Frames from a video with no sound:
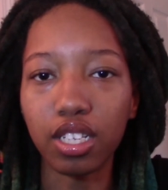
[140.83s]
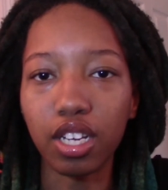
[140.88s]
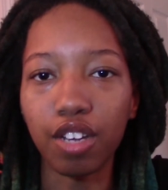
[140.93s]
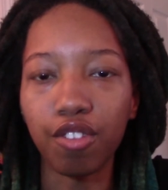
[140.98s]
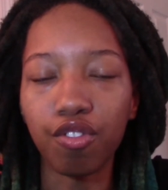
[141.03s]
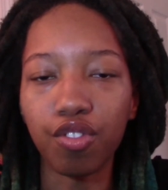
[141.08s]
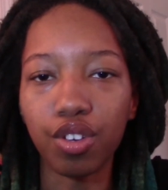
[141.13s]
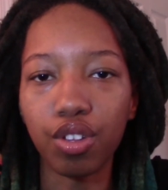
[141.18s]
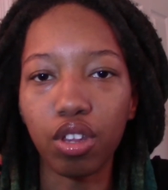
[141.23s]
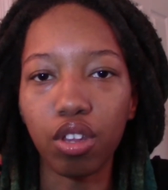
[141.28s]

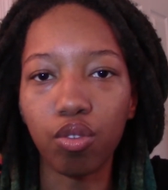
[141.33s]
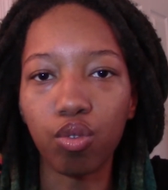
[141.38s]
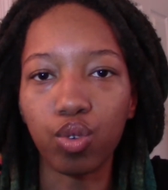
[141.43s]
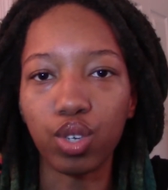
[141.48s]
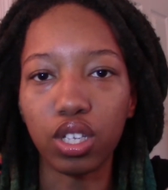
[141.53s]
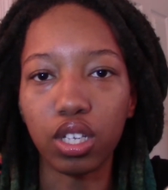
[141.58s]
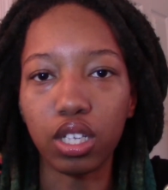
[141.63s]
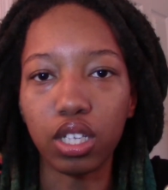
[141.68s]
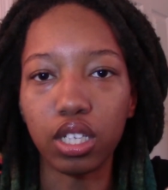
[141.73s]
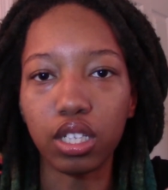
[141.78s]
for the
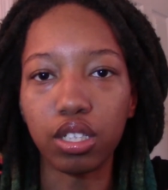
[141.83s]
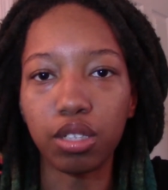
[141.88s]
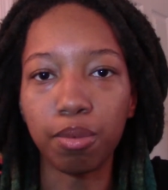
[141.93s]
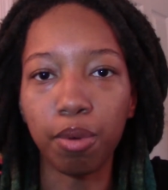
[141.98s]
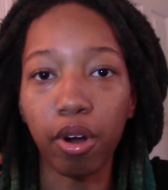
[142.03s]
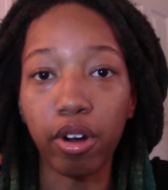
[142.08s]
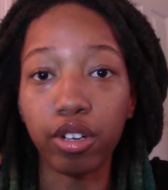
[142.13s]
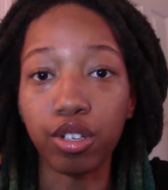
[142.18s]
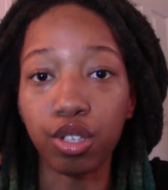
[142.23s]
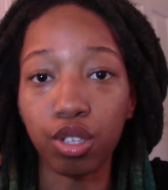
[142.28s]
realist
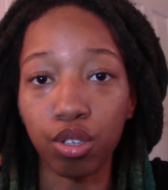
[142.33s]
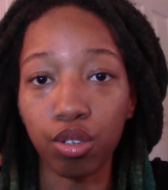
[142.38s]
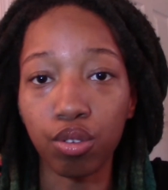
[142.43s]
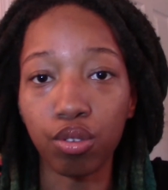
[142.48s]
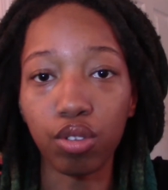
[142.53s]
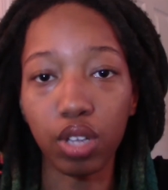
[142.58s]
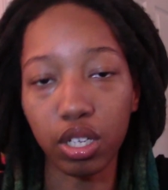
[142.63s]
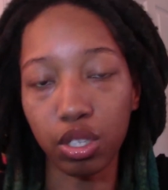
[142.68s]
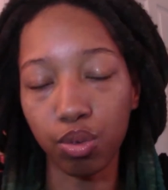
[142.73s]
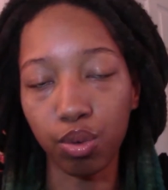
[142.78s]
part
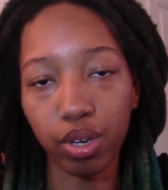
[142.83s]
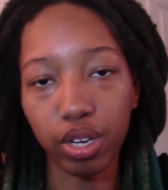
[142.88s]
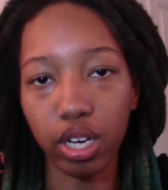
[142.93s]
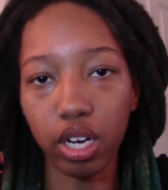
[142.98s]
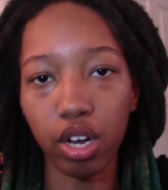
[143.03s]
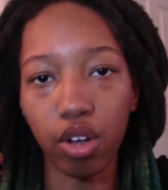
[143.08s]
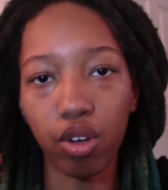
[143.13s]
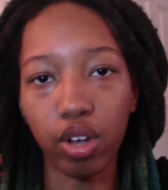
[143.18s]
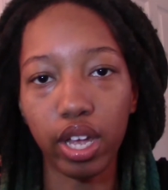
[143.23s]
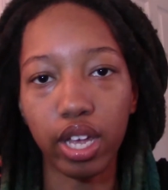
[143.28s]
2. That's what we're going to
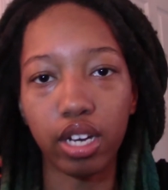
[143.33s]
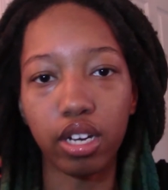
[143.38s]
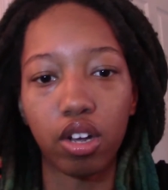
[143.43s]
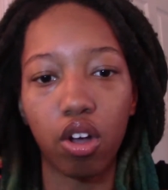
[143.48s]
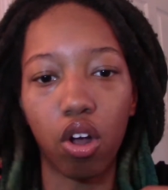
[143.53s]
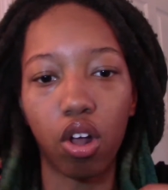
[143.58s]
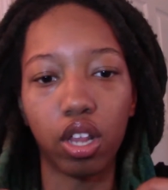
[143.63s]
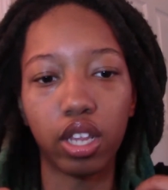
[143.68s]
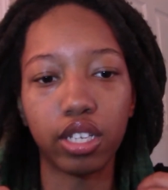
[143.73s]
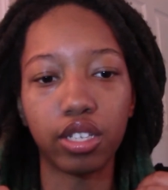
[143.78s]
go ahead and
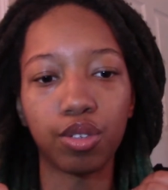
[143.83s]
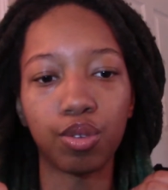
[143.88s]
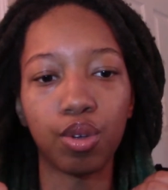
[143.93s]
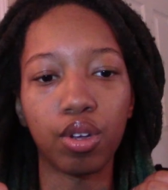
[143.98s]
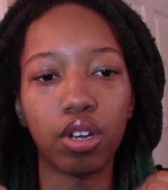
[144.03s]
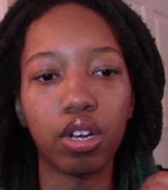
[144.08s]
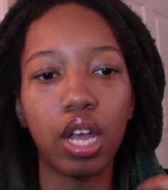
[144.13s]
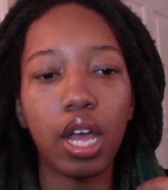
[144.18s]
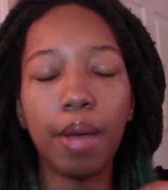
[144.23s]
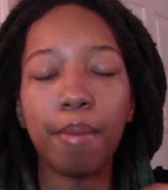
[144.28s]
call this
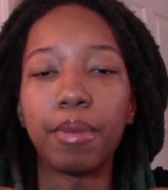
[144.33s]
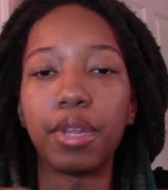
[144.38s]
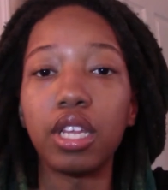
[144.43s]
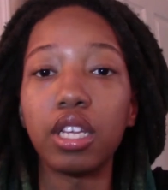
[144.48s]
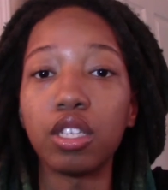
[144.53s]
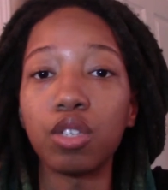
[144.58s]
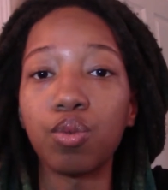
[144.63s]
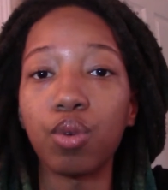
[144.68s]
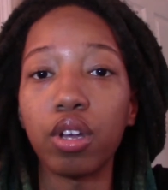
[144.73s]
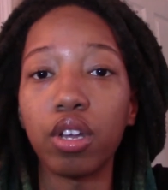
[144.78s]
one. But
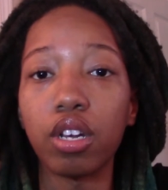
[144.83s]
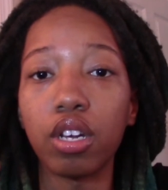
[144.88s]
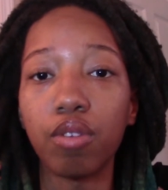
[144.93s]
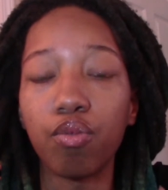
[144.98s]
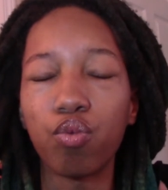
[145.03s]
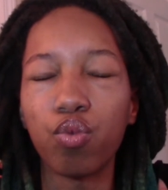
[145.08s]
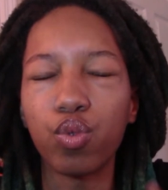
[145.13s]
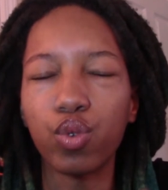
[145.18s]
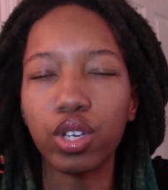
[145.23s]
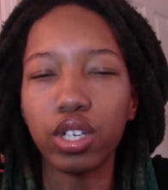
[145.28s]
this
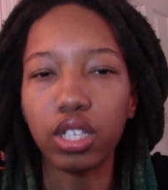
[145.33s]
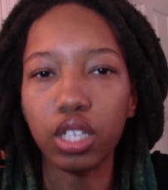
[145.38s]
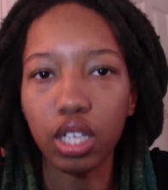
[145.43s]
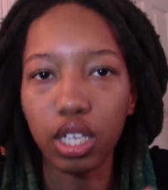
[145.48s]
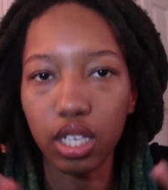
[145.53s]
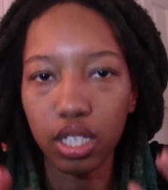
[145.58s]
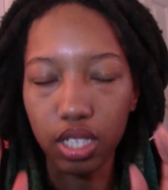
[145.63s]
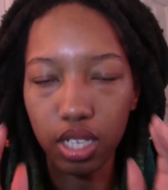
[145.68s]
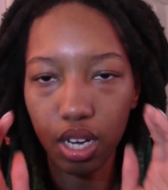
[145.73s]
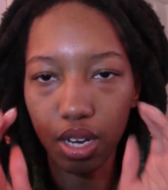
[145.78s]
one really
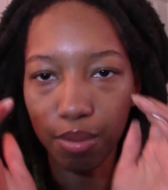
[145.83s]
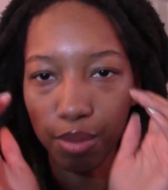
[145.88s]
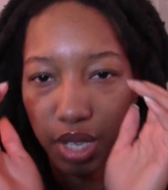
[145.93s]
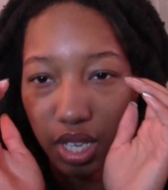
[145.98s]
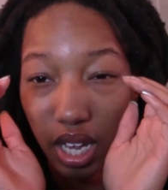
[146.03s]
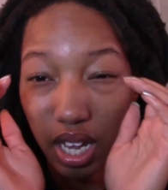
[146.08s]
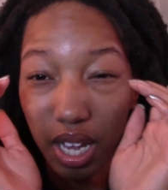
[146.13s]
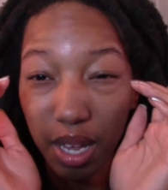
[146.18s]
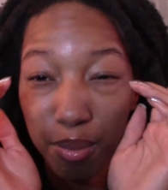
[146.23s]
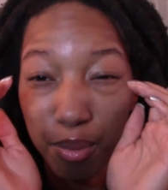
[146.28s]
is going to be
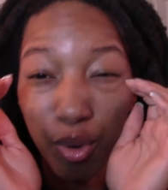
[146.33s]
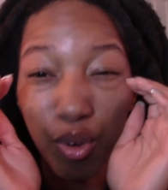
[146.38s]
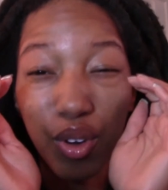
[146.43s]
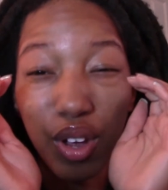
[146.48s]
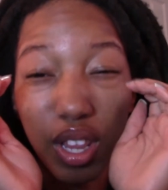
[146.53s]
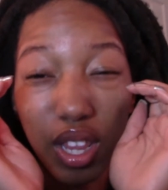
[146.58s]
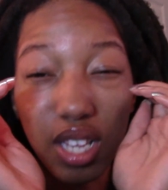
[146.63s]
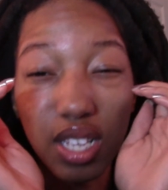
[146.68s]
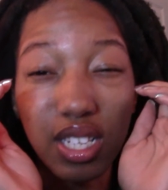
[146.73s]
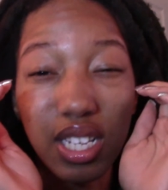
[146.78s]
like in
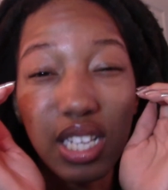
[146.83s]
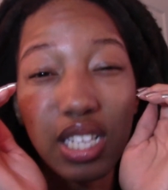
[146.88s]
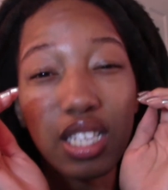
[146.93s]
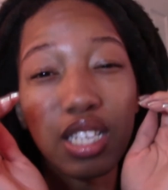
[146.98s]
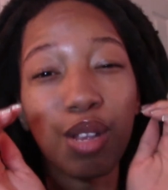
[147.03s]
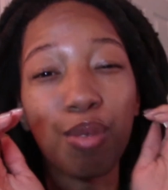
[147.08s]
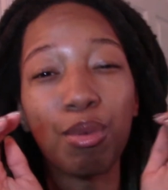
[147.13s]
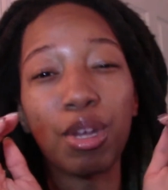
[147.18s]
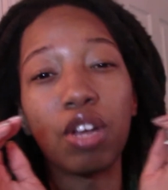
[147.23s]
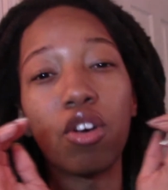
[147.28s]
parentheses,
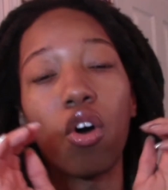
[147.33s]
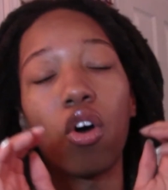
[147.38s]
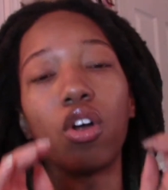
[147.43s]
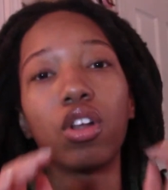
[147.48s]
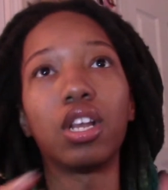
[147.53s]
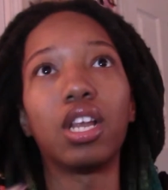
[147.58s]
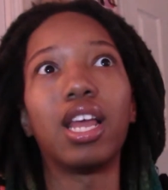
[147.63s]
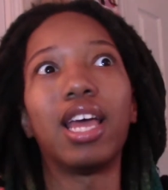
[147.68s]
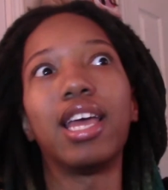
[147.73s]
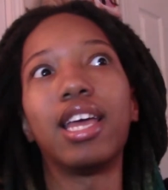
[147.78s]
going to be
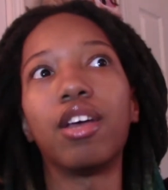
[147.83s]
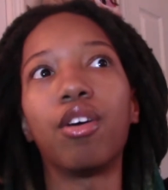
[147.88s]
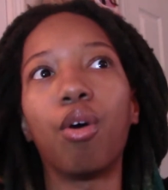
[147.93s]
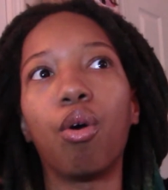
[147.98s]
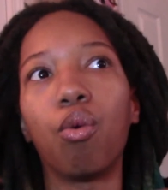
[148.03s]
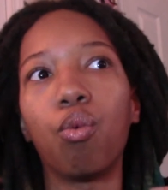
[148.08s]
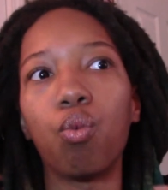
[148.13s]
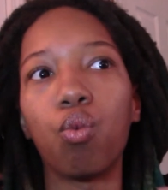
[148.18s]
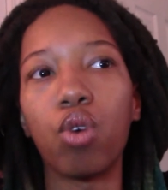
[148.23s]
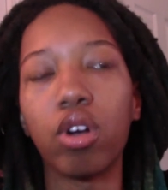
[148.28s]
called like
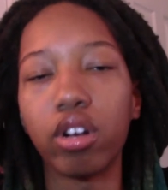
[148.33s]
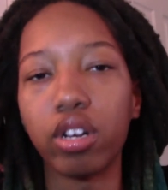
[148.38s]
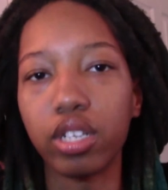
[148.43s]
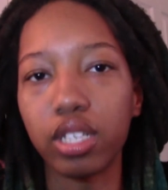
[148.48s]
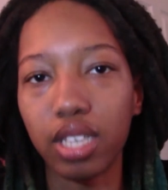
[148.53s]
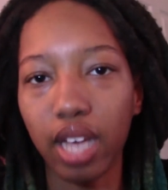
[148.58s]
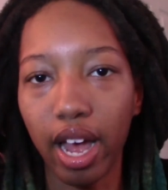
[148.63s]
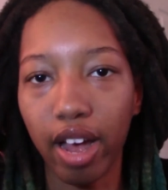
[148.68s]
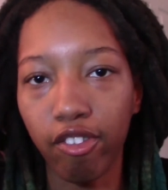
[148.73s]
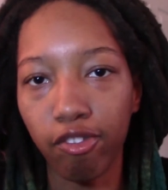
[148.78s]

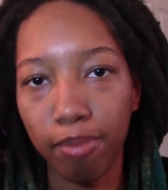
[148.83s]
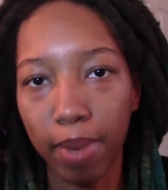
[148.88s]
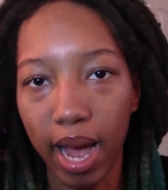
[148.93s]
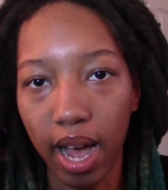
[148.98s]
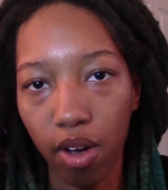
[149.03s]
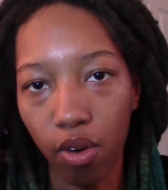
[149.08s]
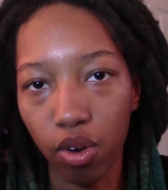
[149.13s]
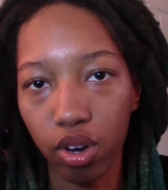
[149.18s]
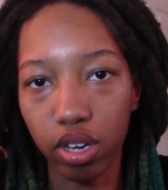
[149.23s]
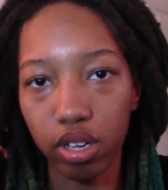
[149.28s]
words have
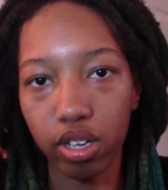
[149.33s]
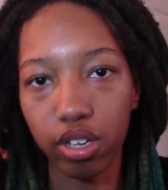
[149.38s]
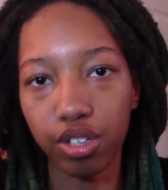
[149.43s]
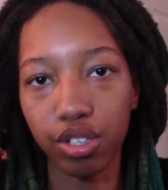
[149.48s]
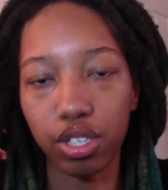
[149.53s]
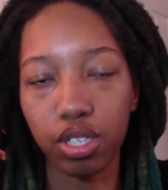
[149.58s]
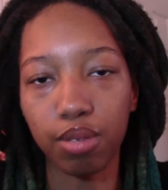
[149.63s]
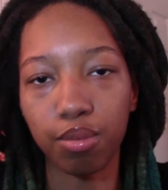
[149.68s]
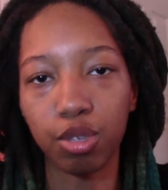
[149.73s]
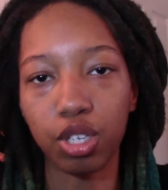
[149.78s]
power or
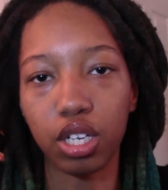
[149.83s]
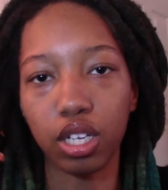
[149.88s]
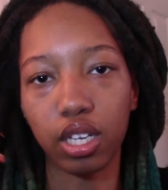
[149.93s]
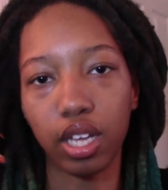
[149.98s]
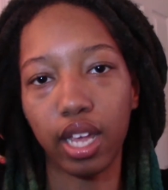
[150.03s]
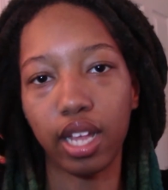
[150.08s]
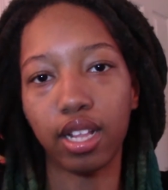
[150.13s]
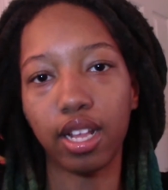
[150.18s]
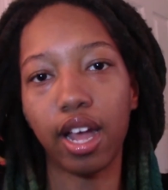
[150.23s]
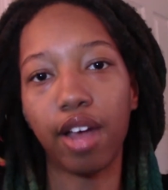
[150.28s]
some shit
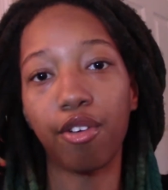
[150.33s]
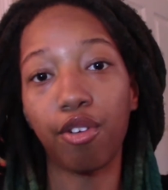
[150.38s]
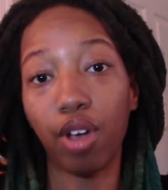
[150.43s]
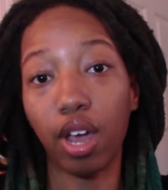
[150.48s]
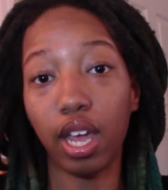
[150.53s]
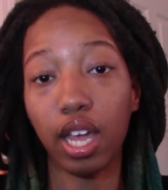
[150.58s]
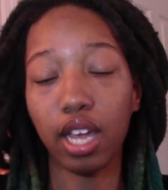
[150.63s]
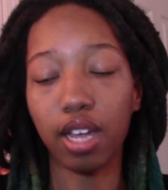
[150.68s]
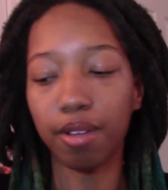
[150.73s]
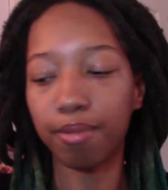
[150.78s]
like that,
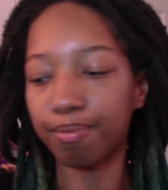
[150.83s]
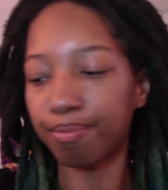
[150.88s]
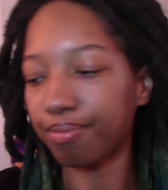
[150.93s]
right?